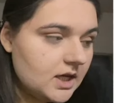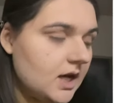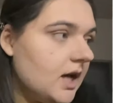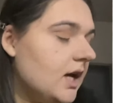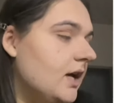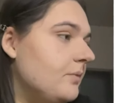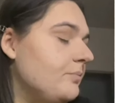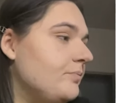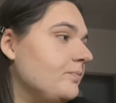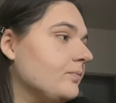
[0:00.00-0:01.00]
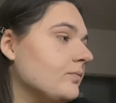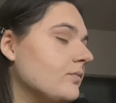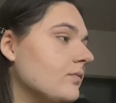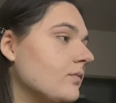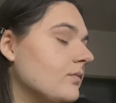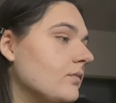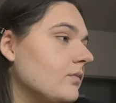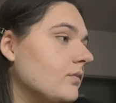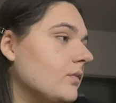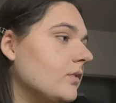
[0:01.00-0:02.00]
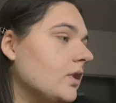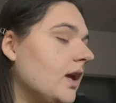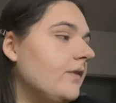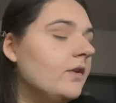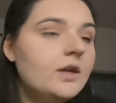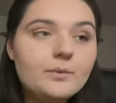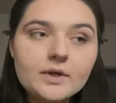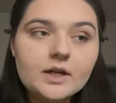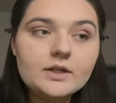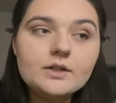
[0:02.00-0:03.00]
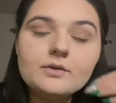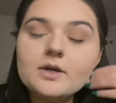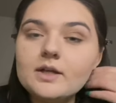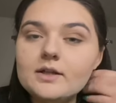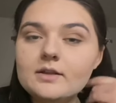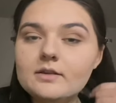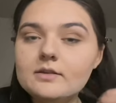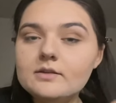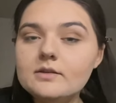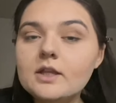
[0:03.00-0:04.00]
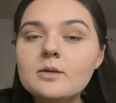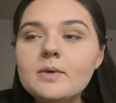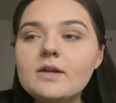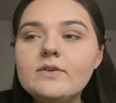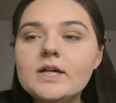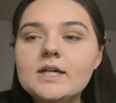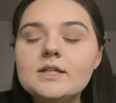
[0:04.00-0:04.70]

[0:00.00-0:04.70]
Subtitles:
I feel like we're gonna do a little bit of a